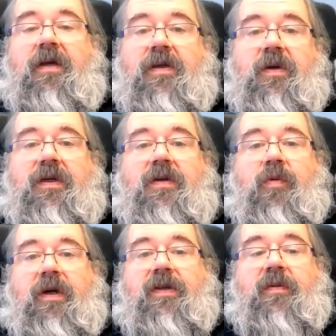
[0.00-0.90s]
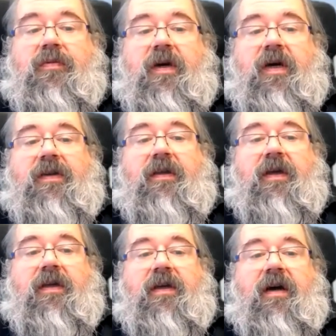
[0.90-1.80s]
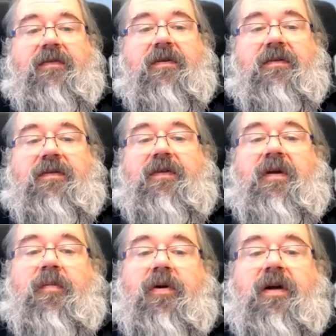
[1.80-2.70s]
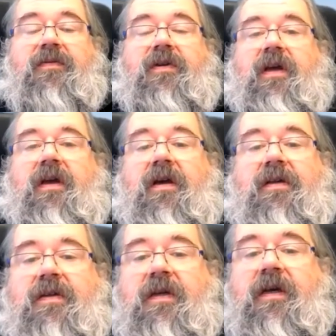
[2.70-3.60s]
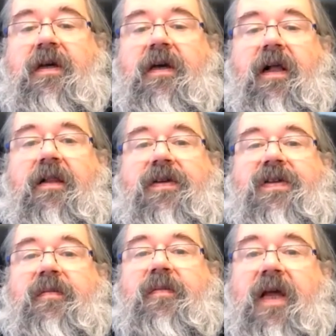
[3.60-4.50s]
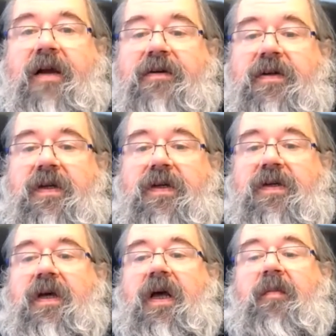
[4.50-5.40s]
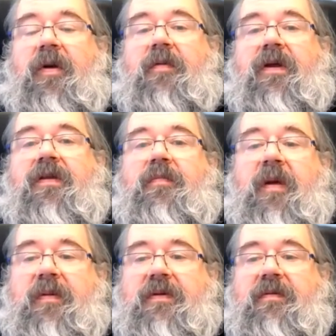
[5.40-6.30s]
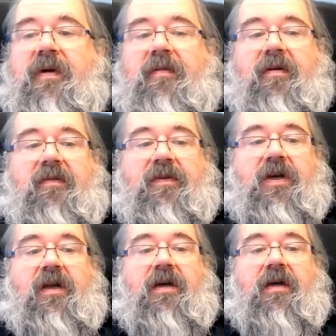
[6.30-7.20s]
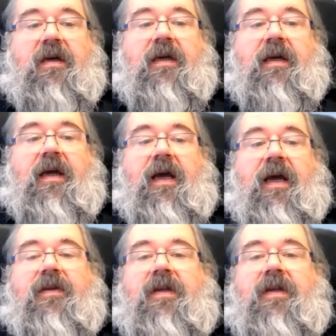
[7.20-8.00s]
So it is quite surprising that after drifting apart for decades, the similarities between the People's Republic of China and the